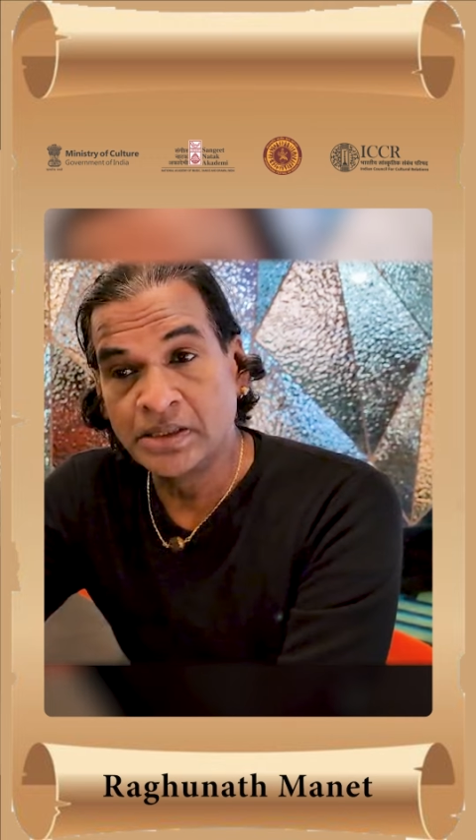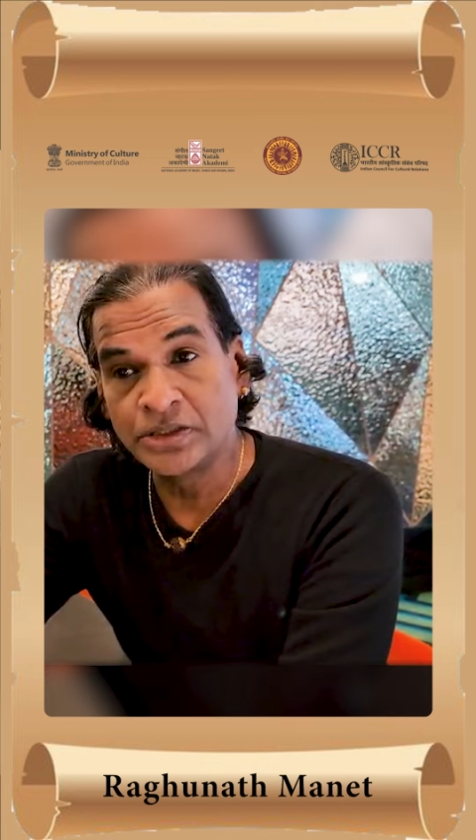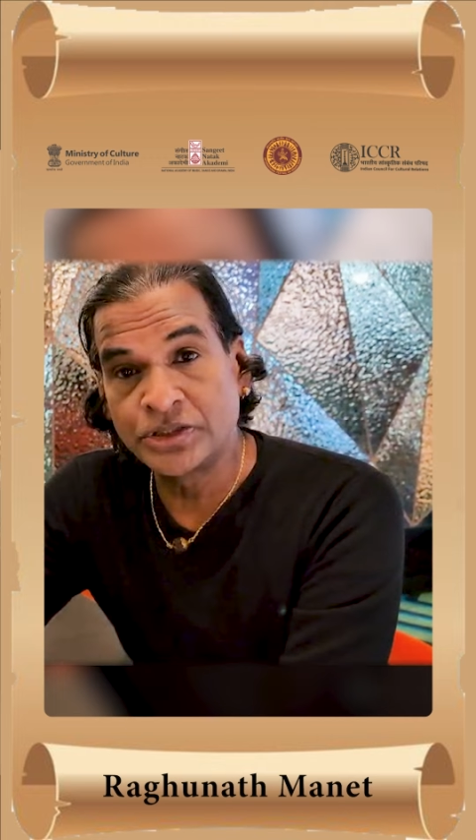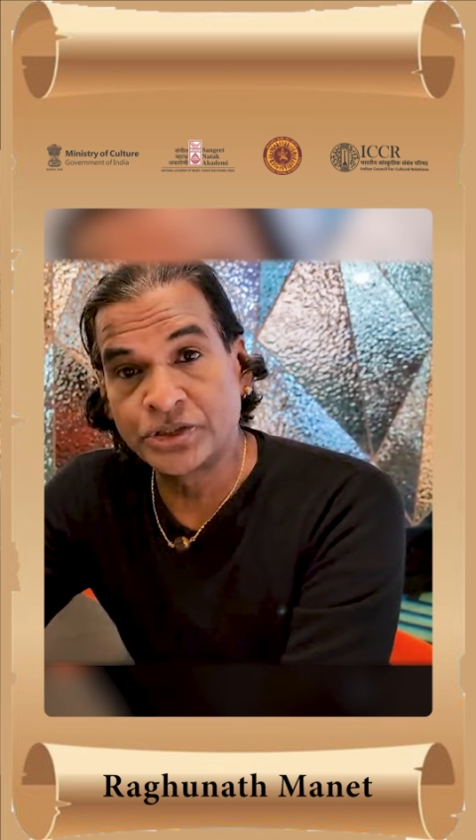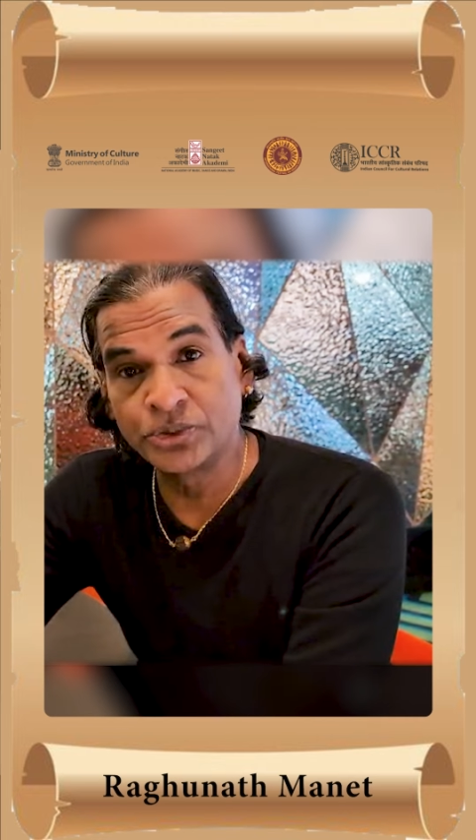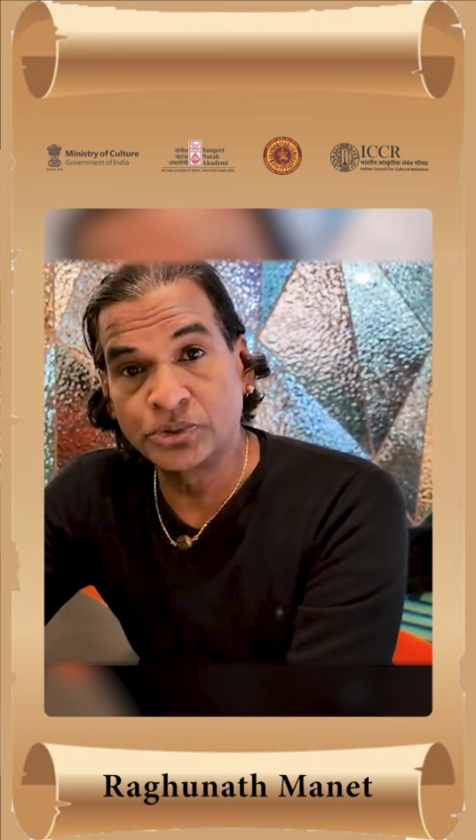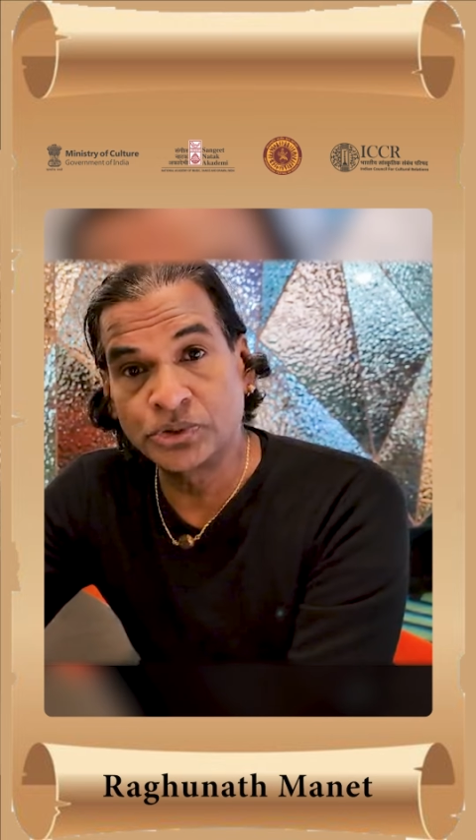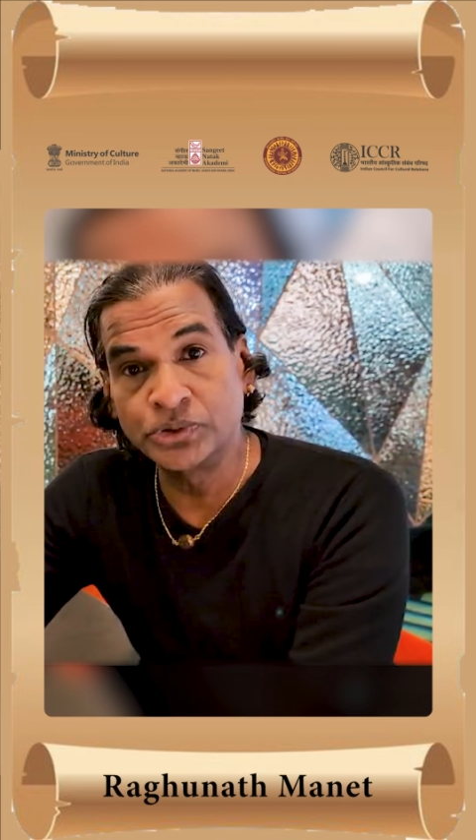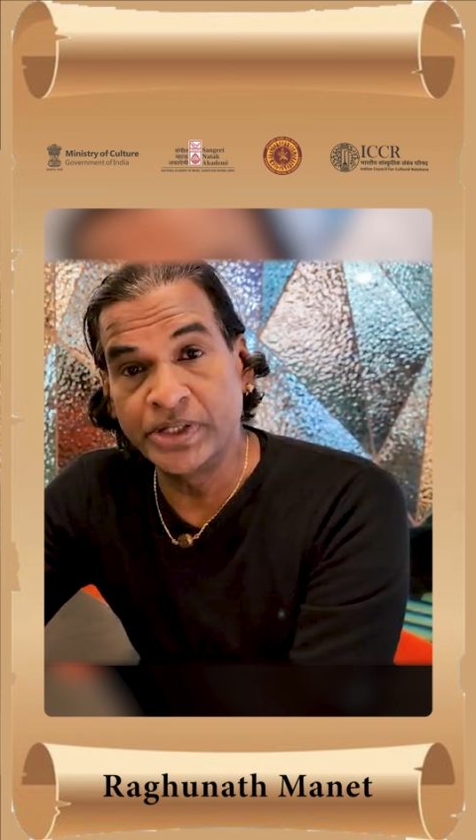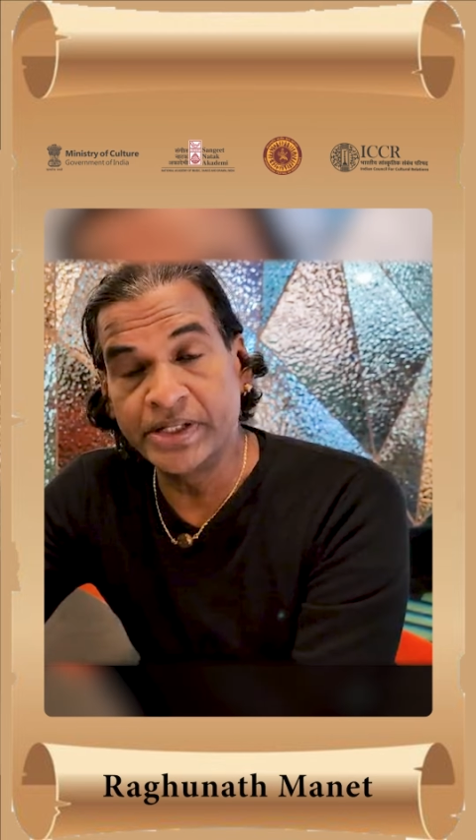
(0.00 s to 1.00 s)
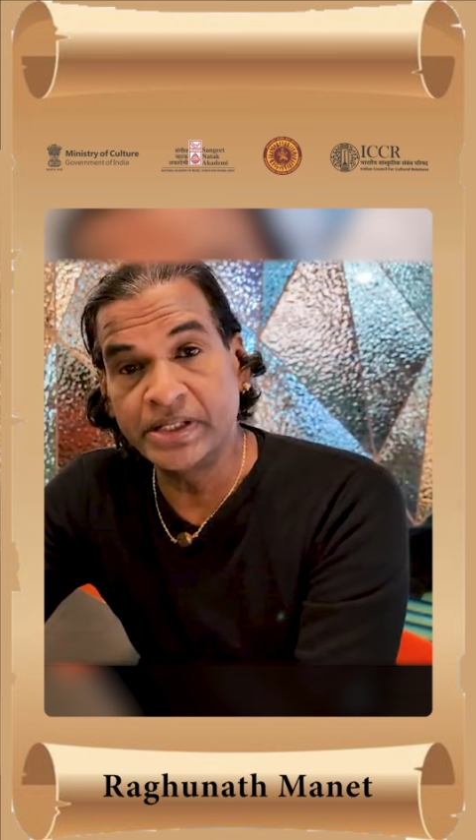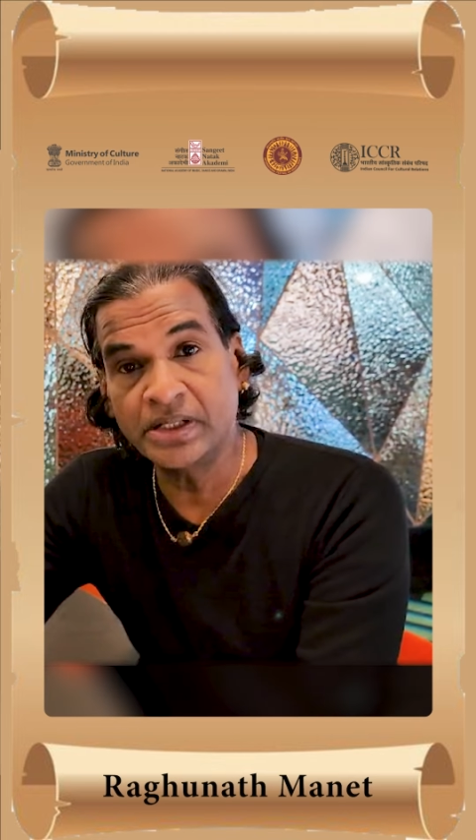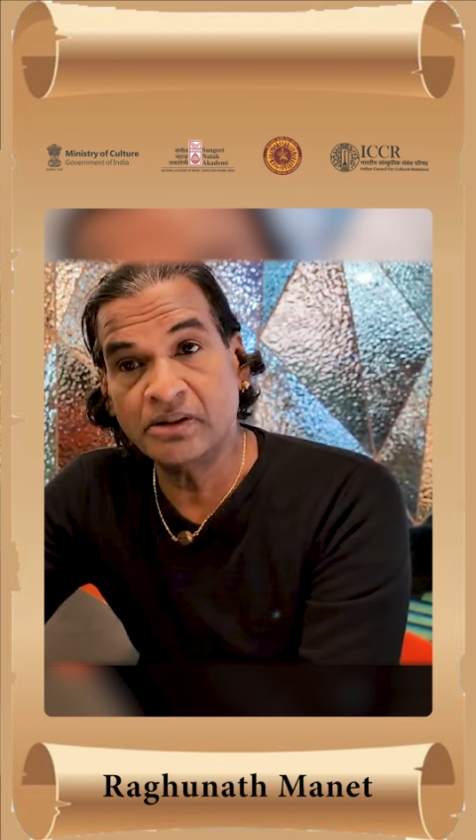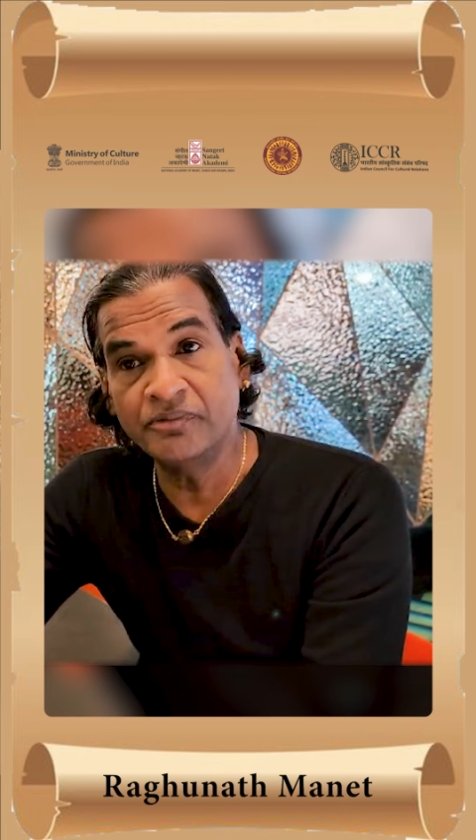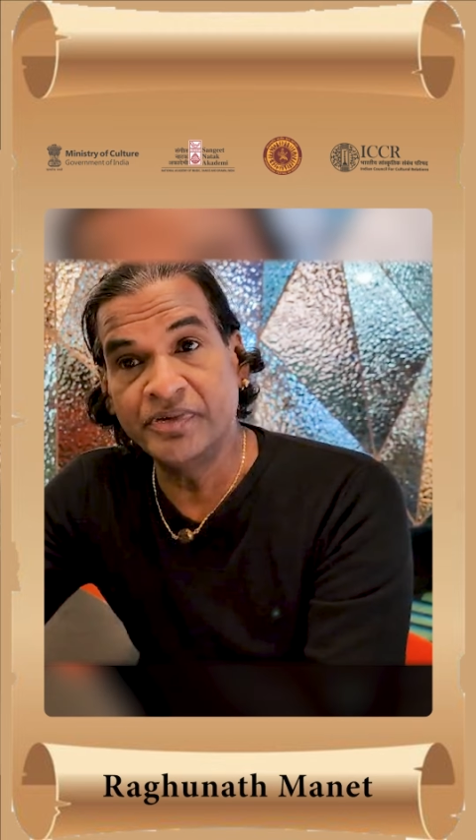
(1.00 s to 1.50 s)
So today
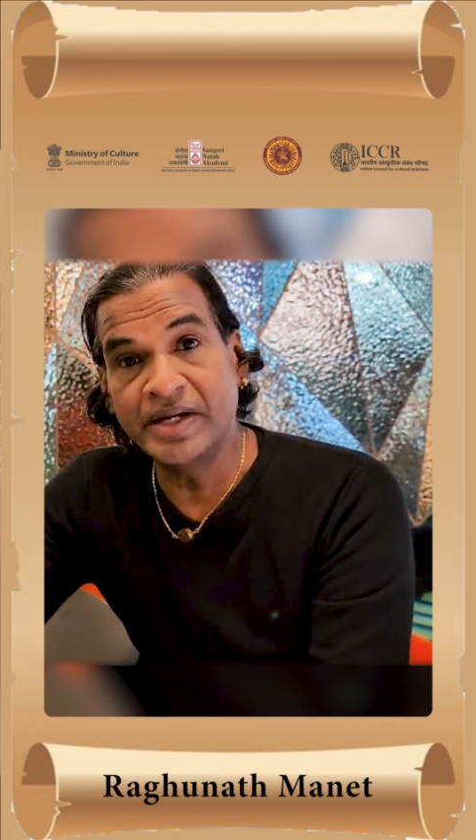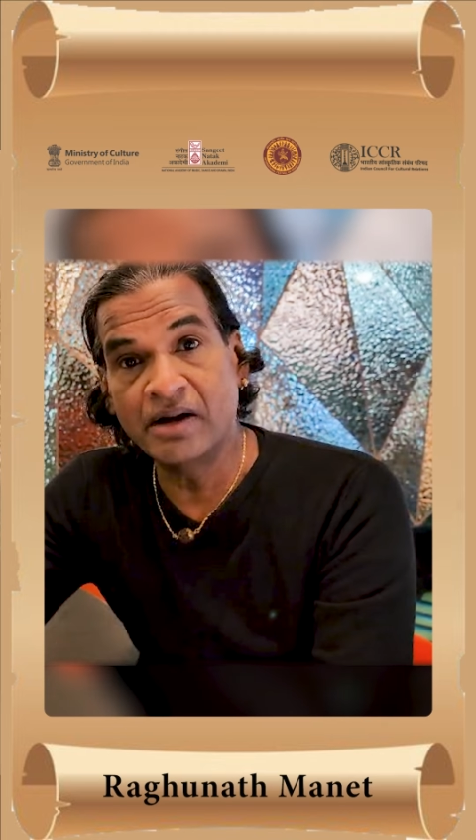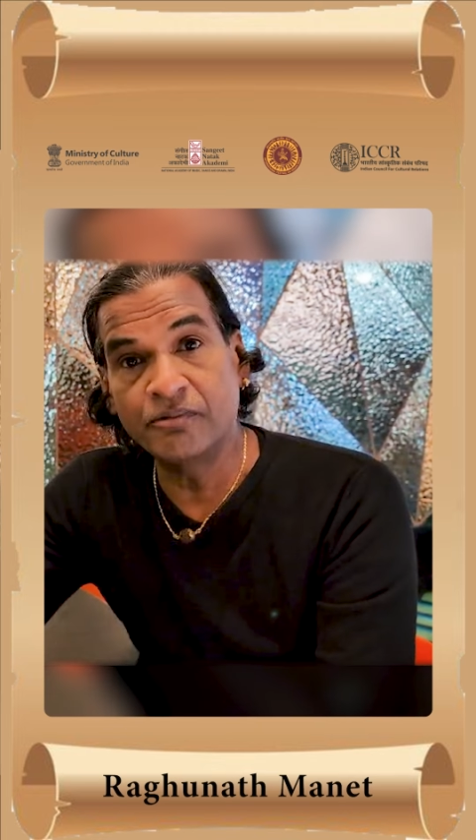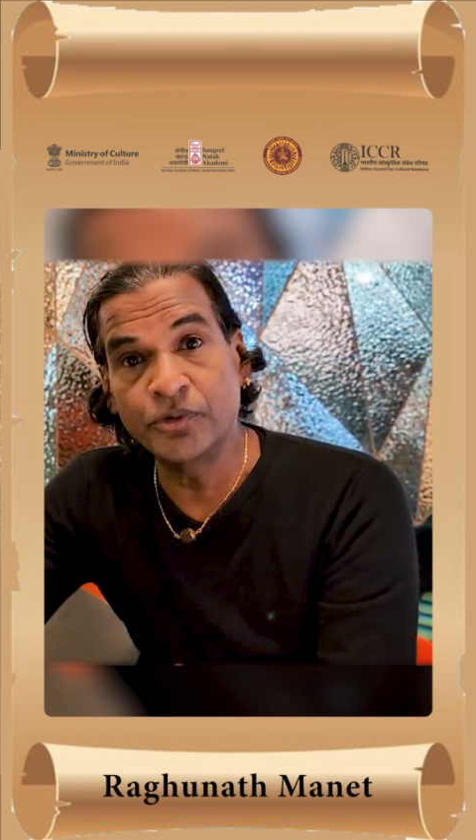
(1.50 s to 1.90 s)
we have,